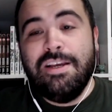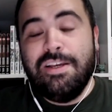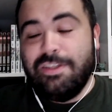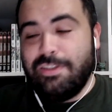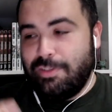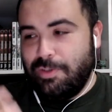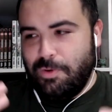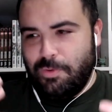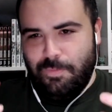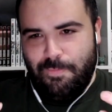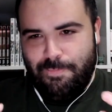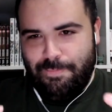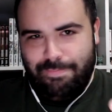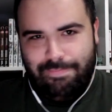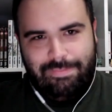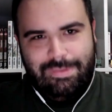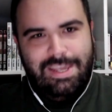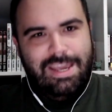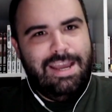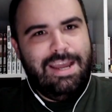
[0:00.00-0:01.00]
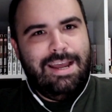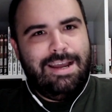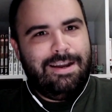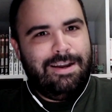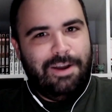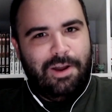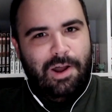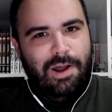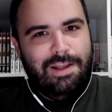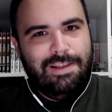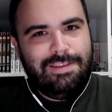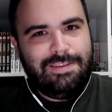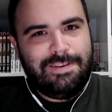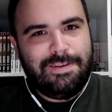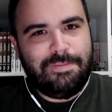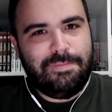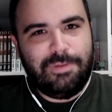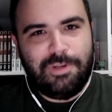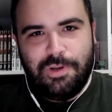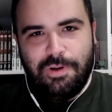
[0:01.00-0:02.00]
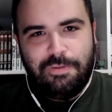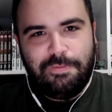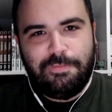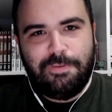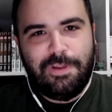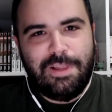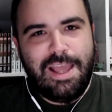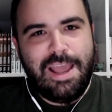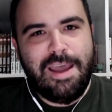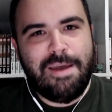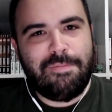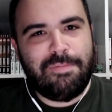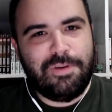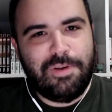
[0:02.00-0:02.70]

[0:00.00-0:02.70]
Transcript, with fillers: So yeah, awesome. Good for them.